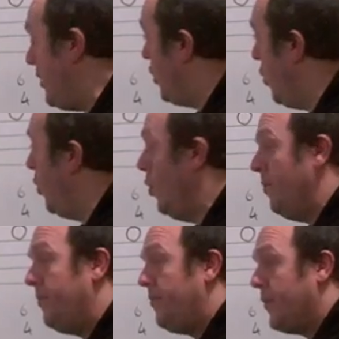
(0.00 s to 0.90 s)
do,
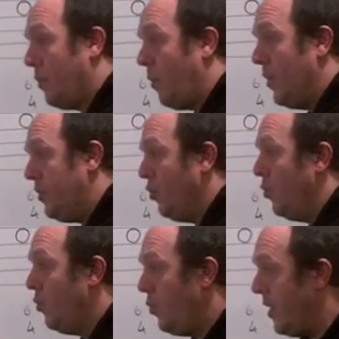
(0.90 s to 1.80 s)

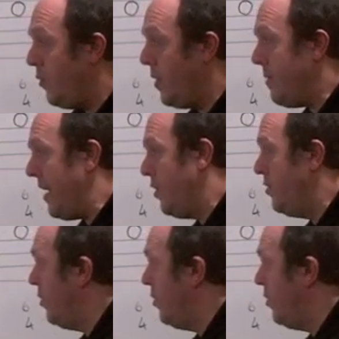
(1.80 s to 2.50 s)
we might do a